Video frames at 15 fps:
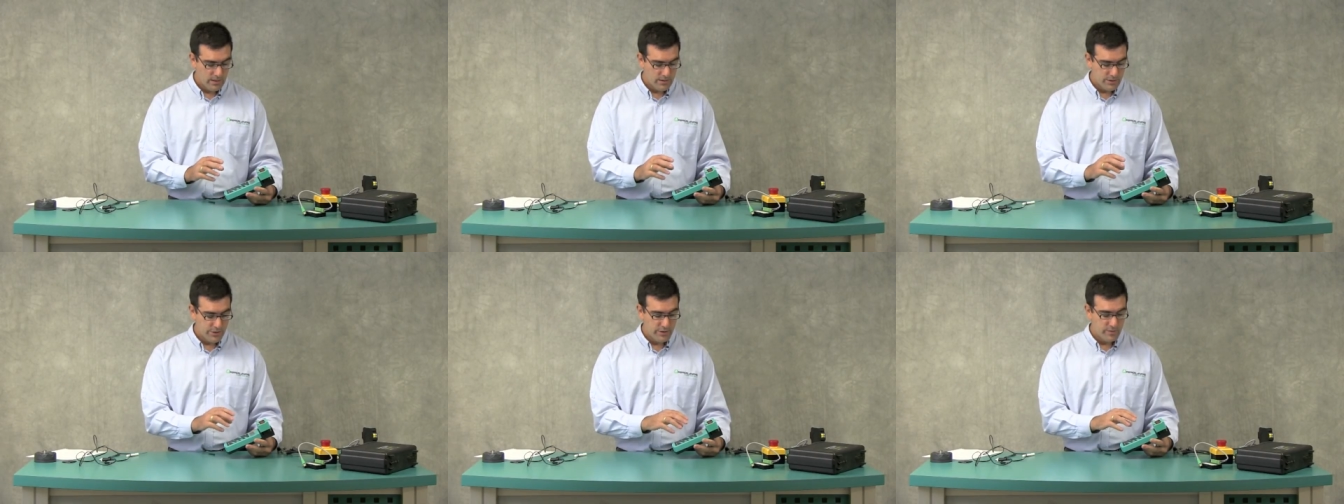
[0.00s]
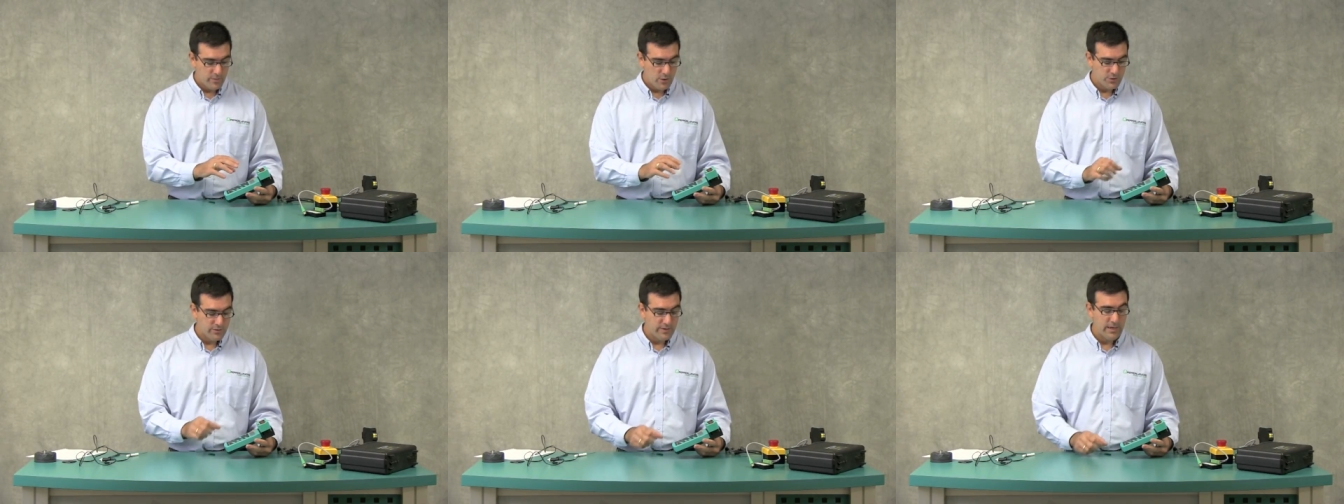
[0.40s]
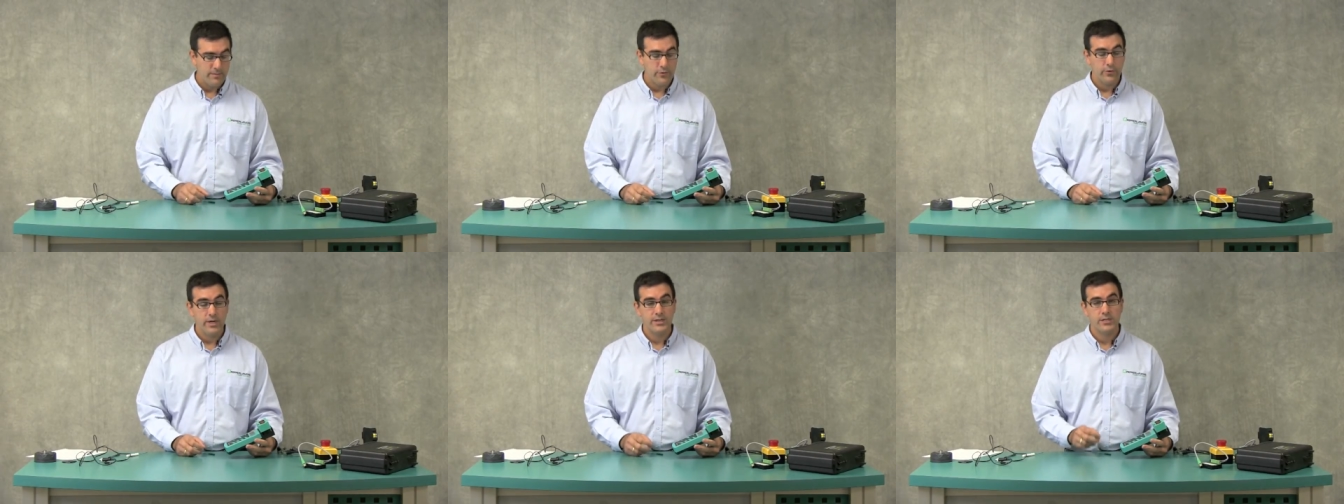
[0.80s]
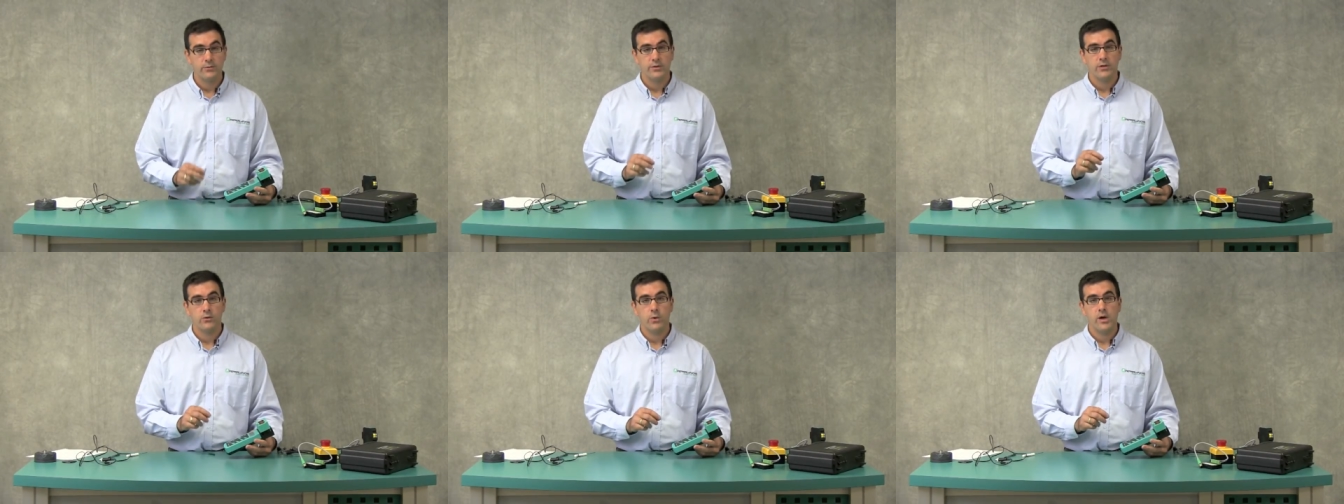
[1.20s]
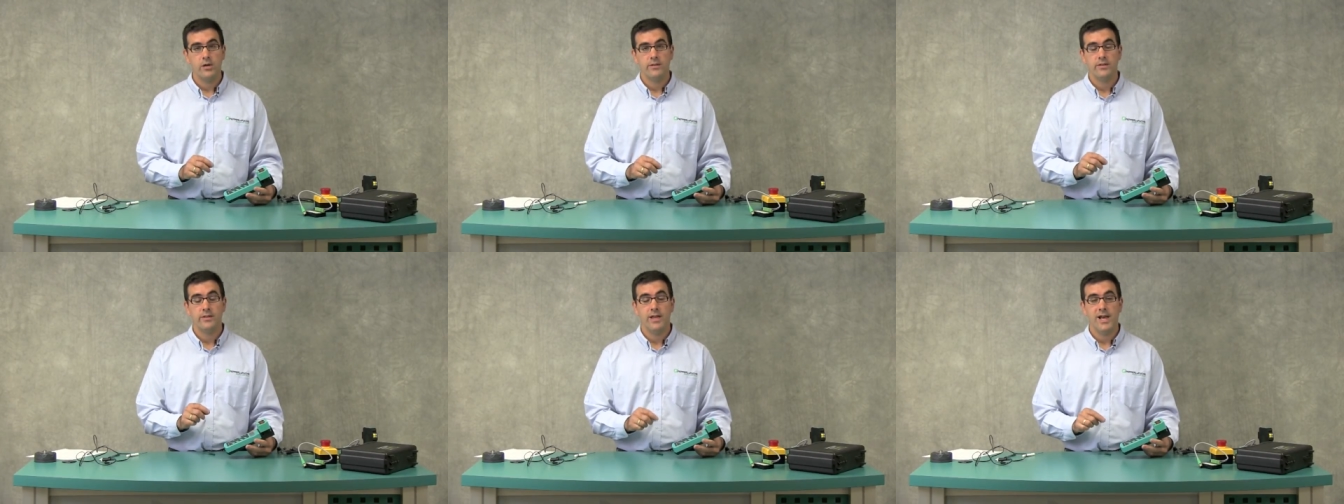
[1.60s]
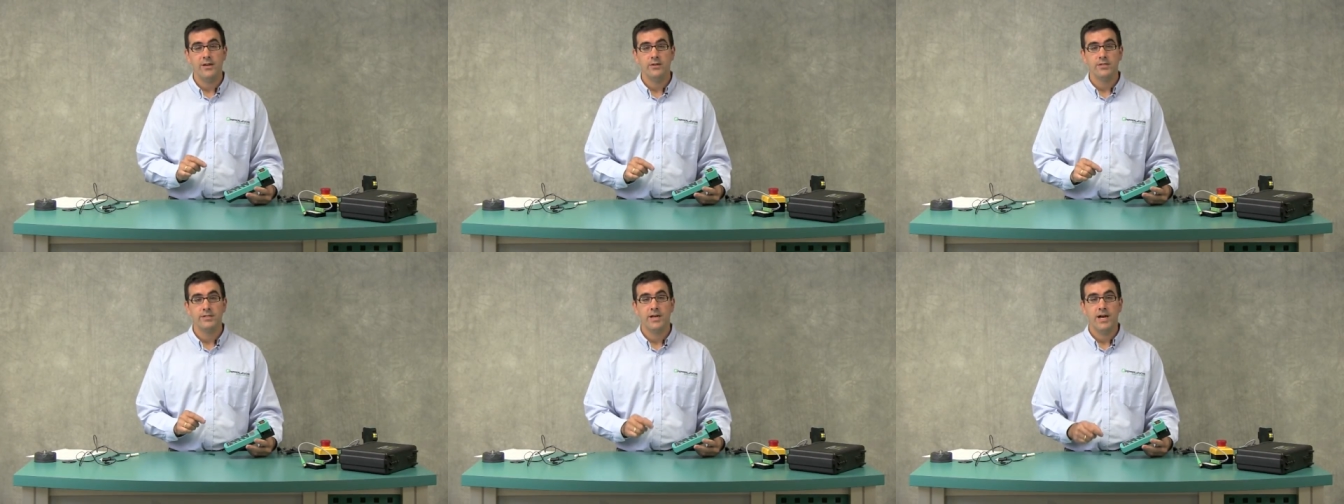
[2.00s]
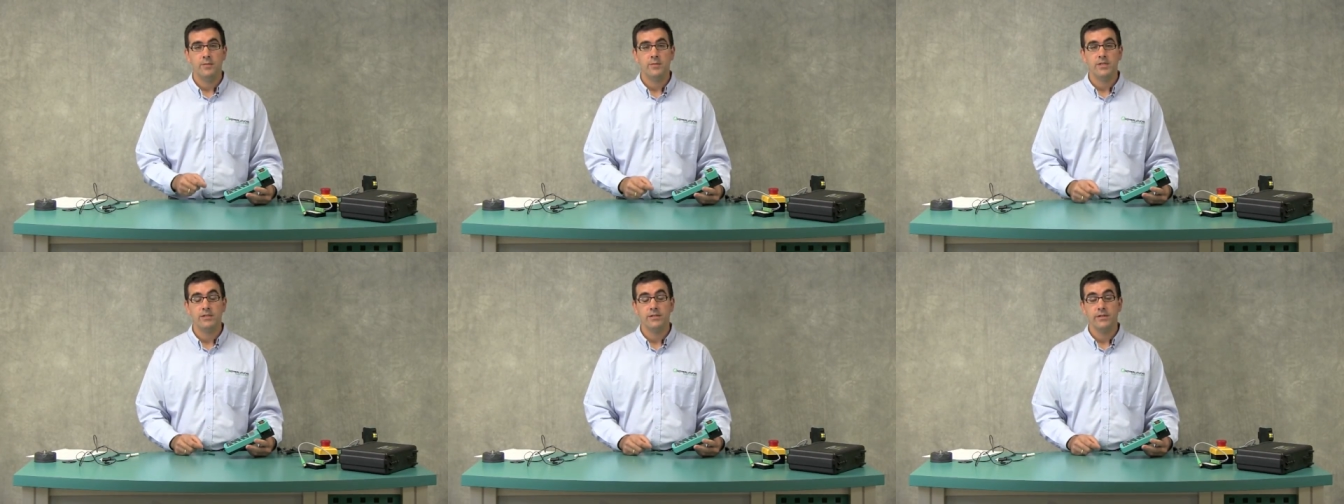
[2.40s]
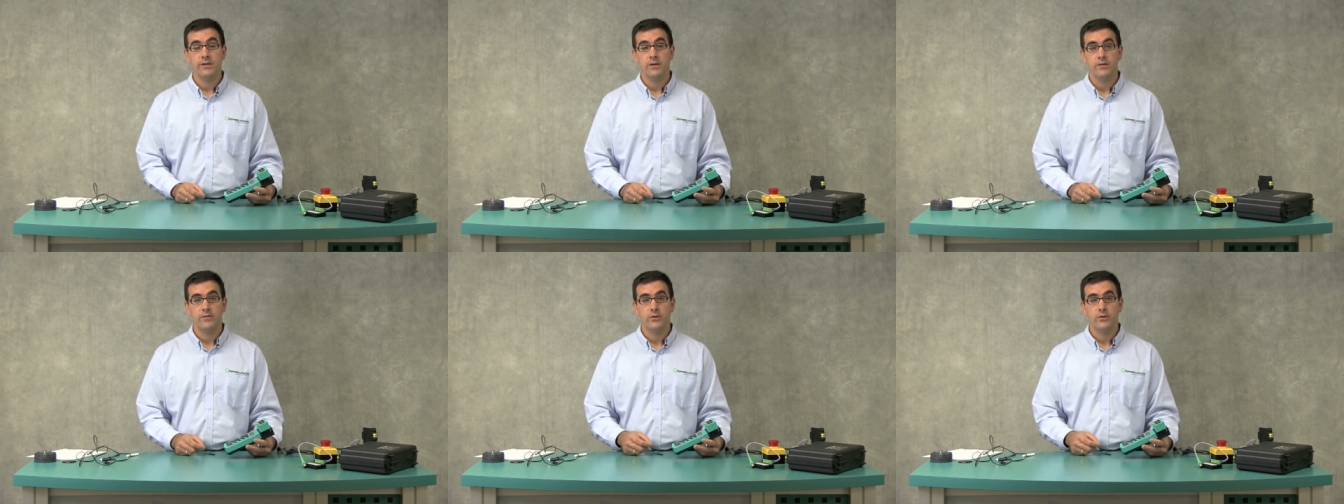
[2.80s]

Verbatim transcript: Certain modes of operation require that the address not be 0.